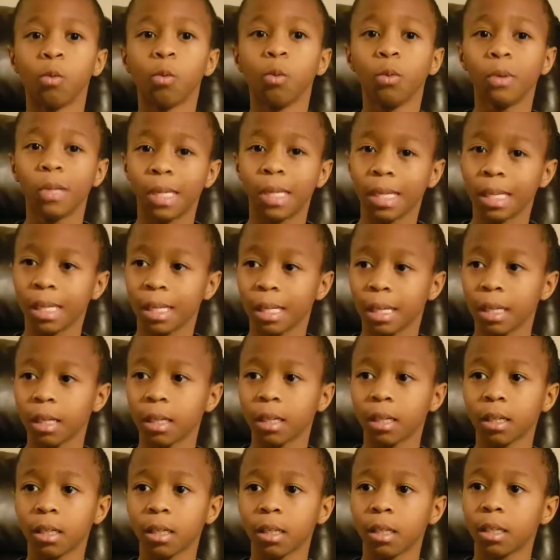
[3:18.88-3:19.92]
we
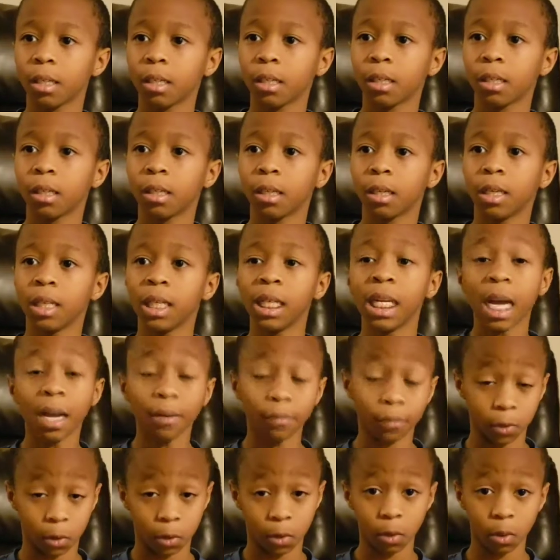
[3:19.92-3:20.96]

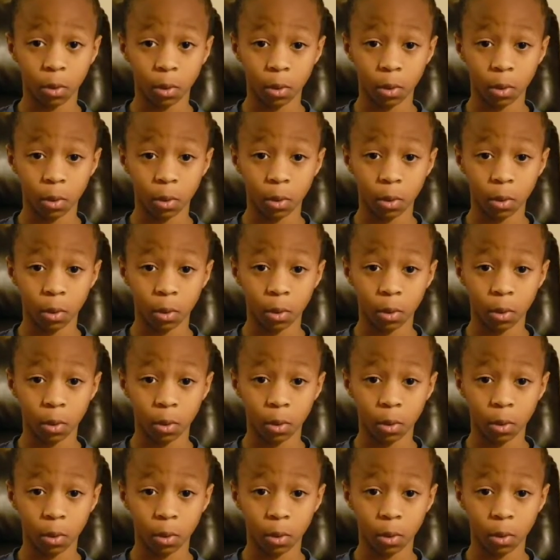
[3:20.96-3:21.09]
never